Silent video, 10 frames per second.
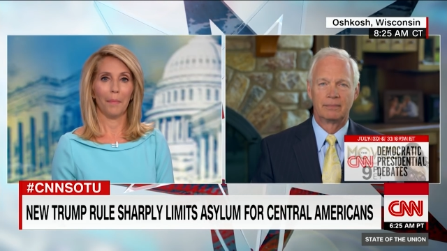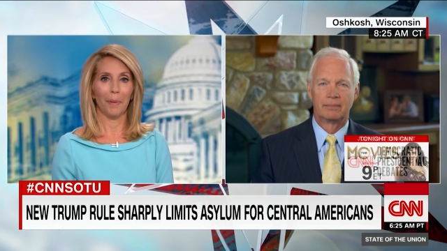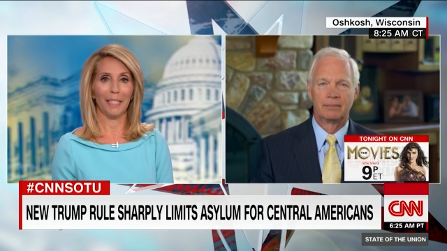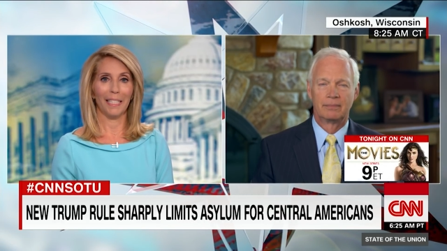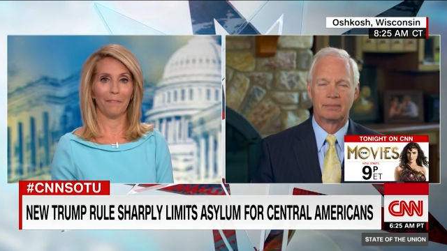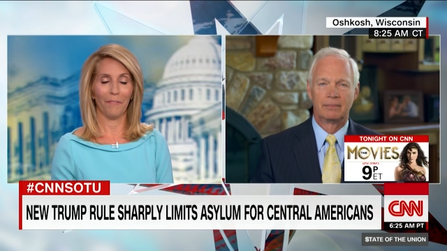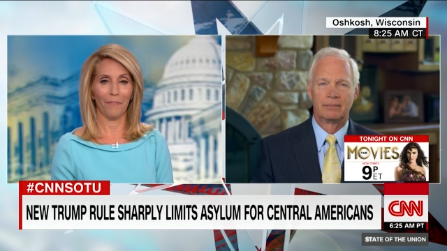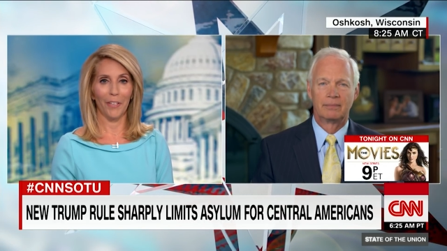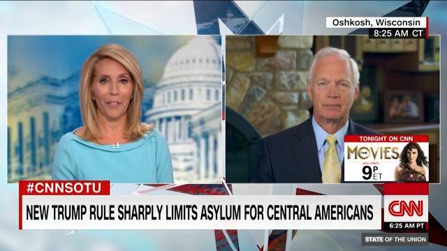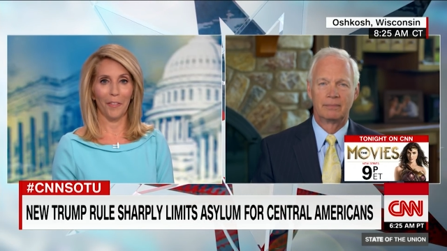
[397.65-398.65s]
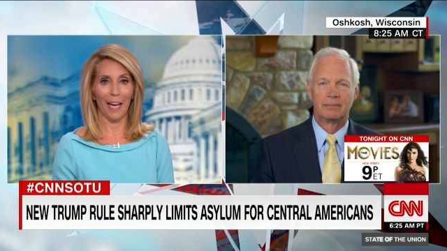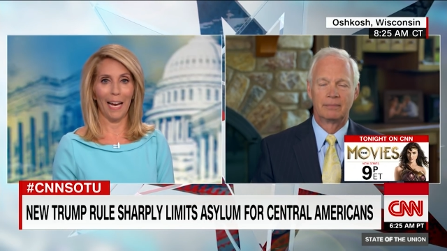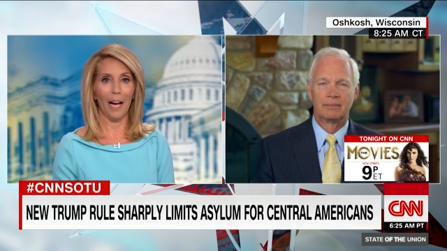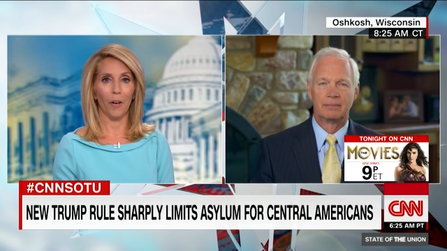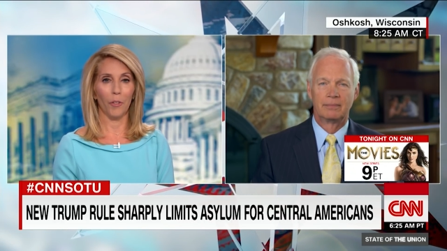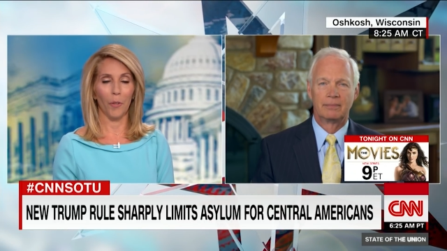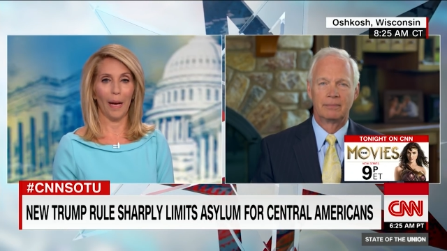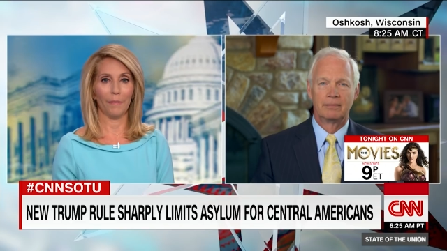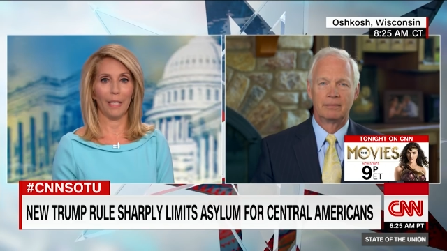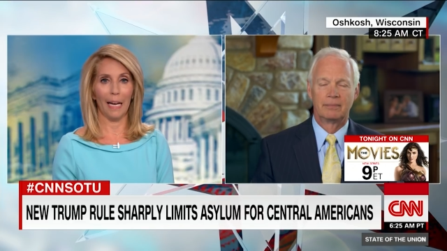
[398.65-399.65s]
Speaker 1: But to figure that out, you
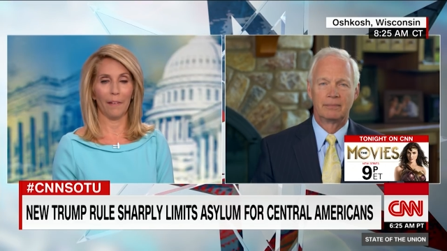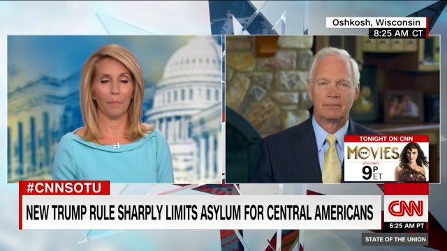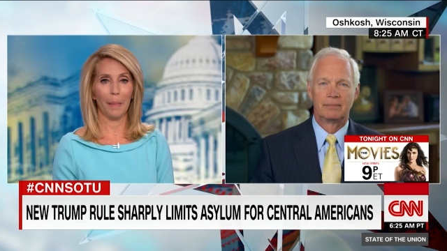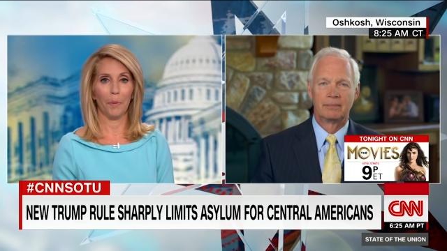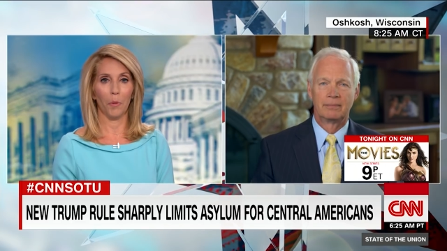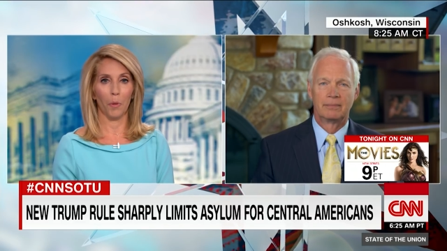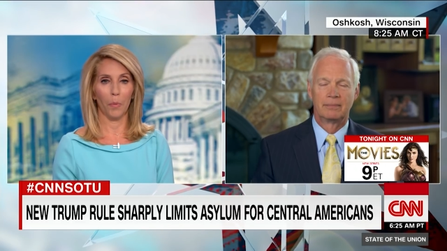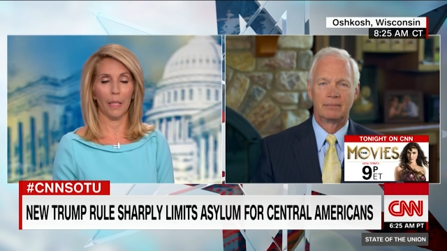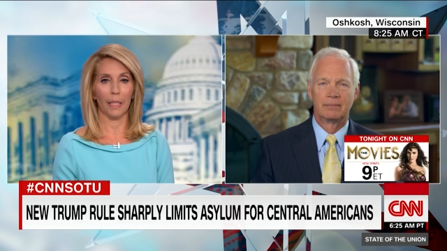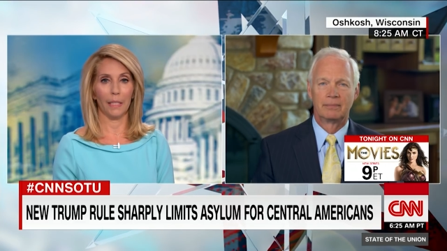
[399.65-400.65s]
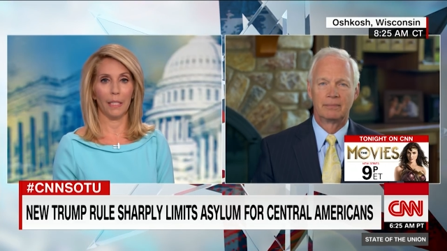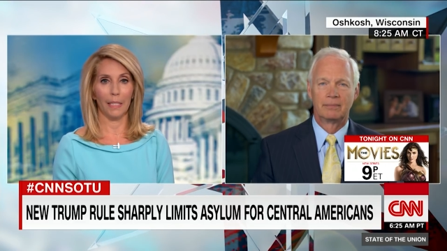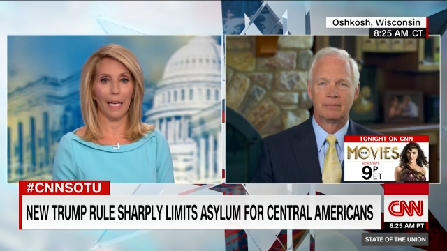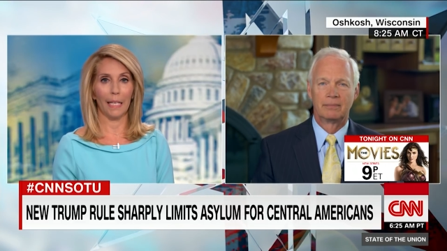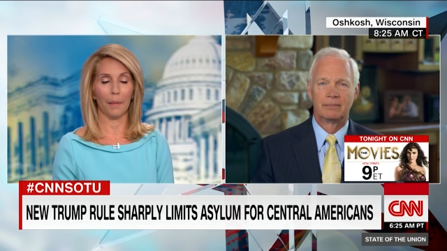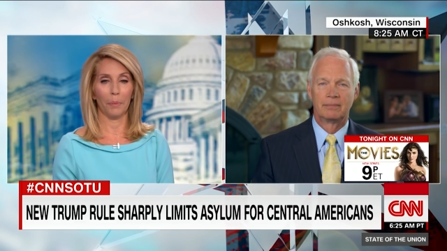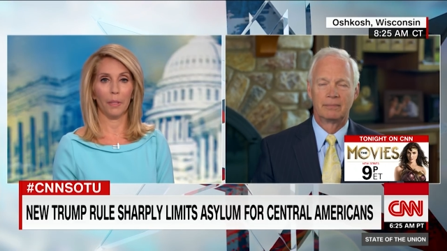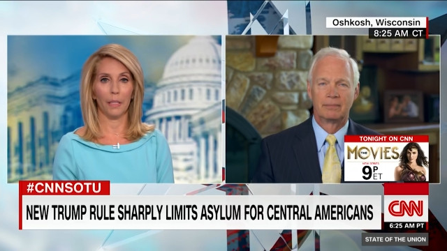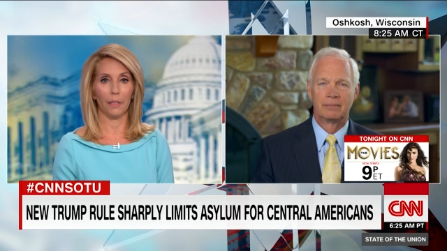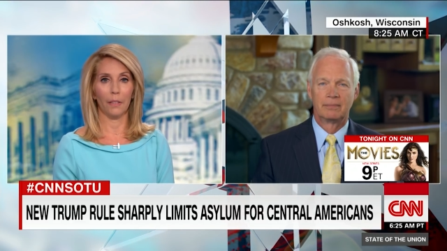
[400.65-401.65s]
have to have people who are willing to take a
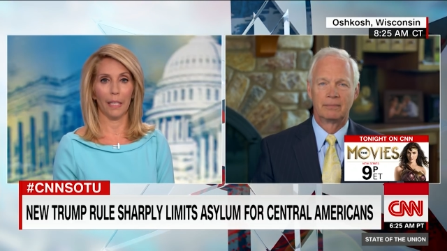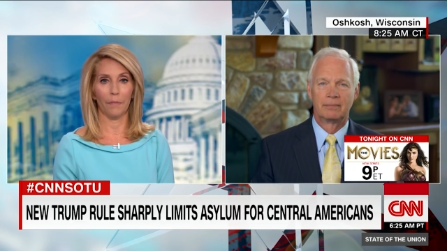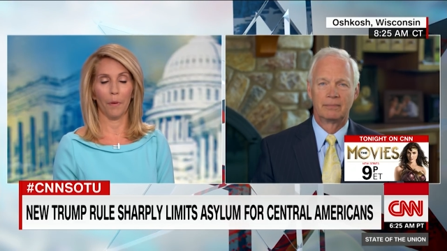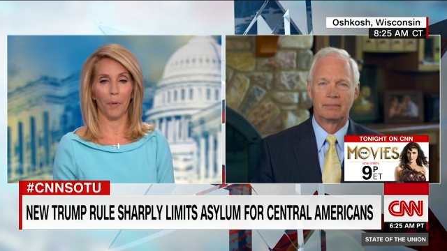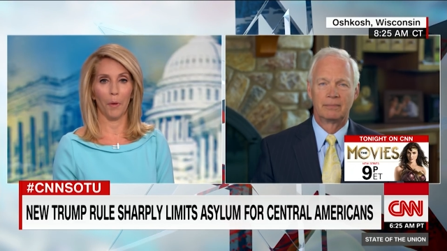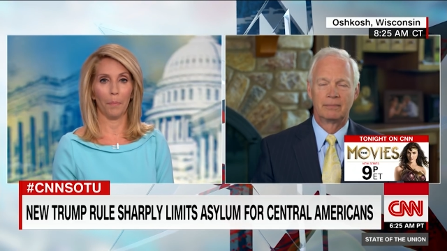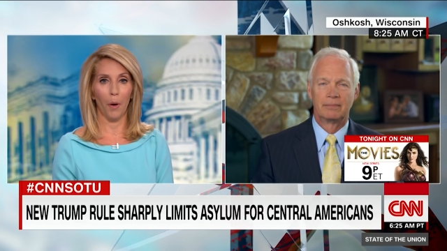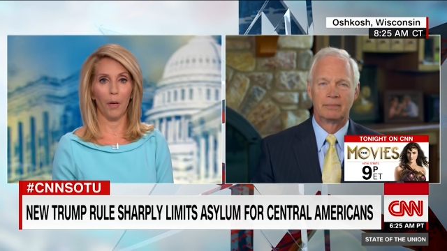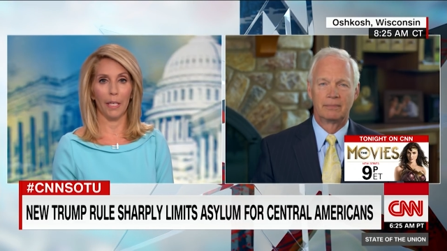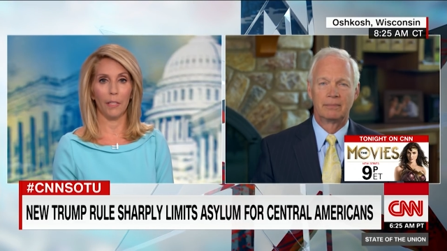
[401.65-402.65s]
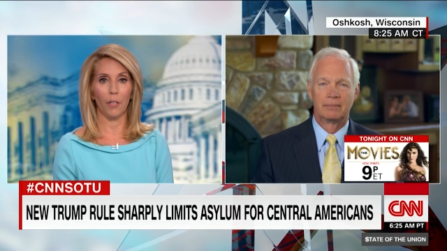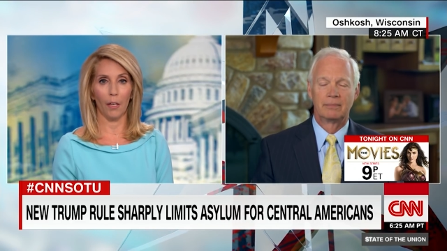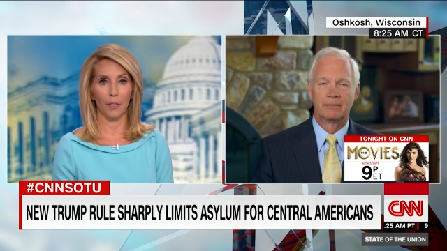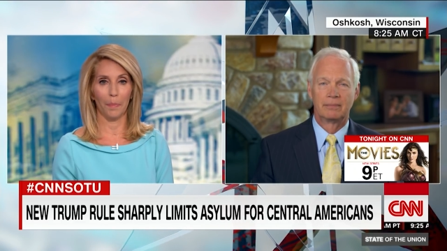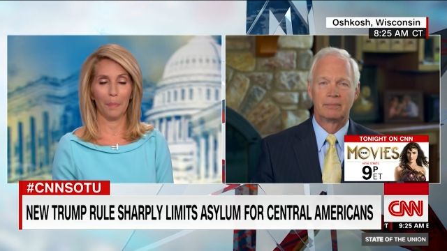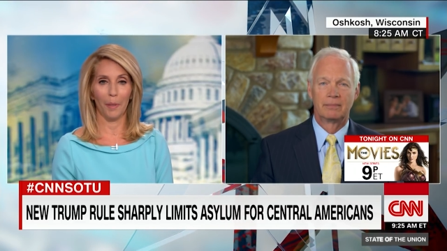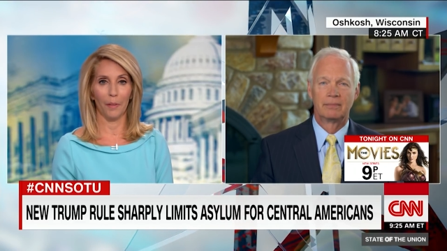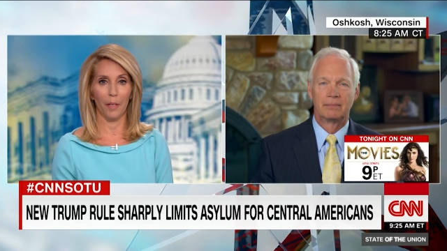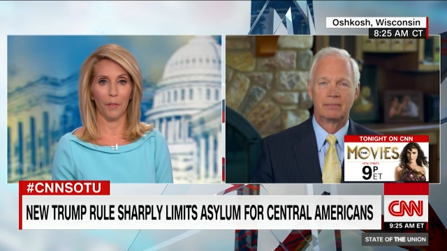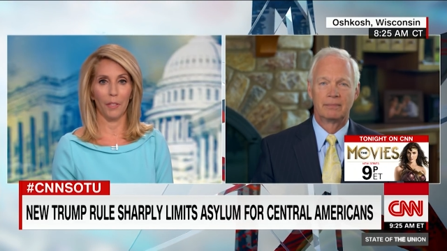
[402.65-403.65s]
political hit from their own party and talk to people
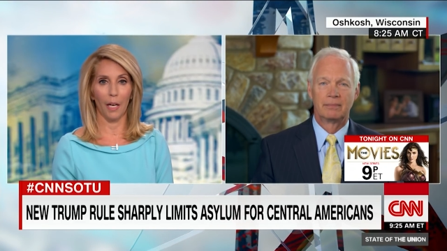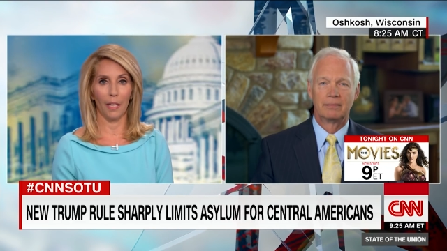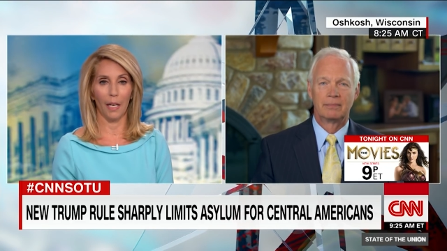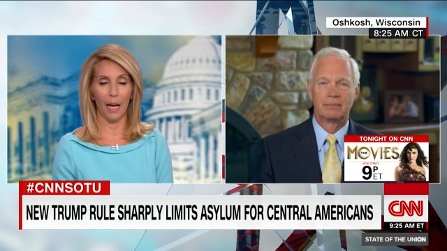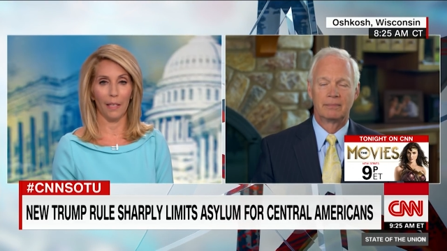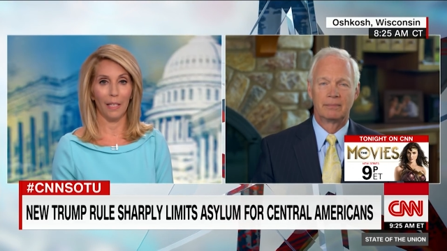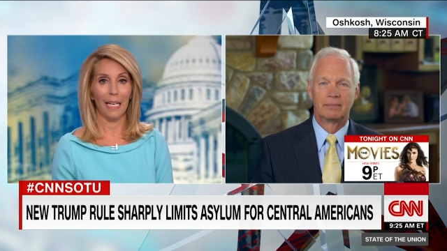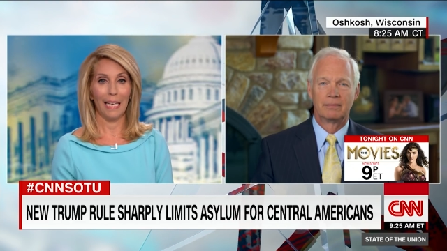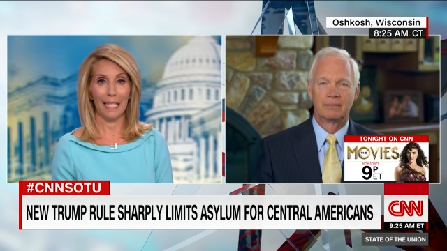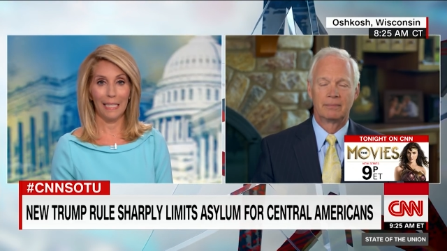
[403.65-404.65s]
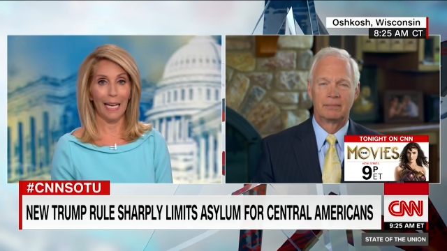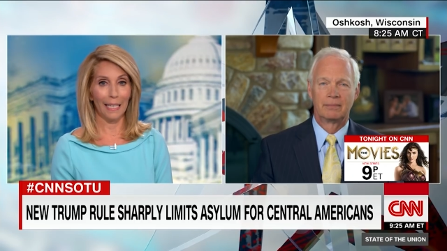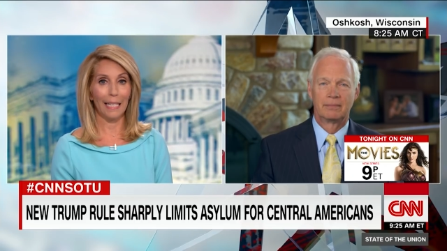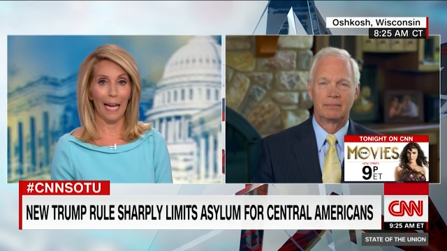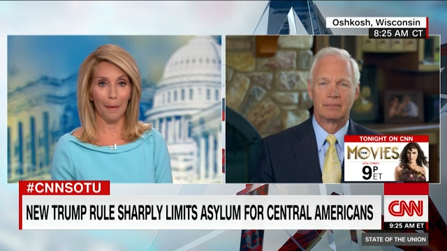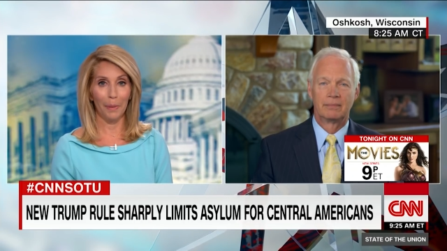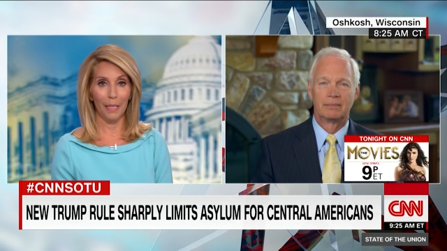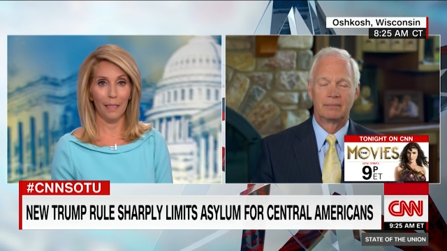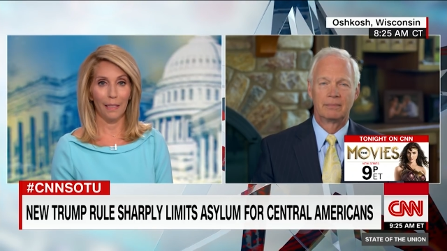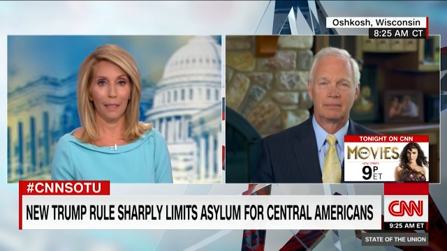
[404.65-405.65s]
on the other side of the aisle. Is that going to
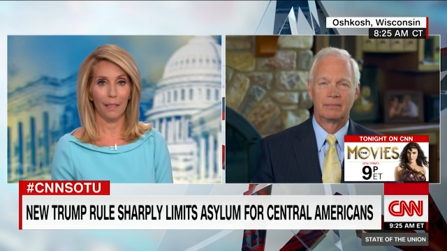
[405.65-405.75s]
happen?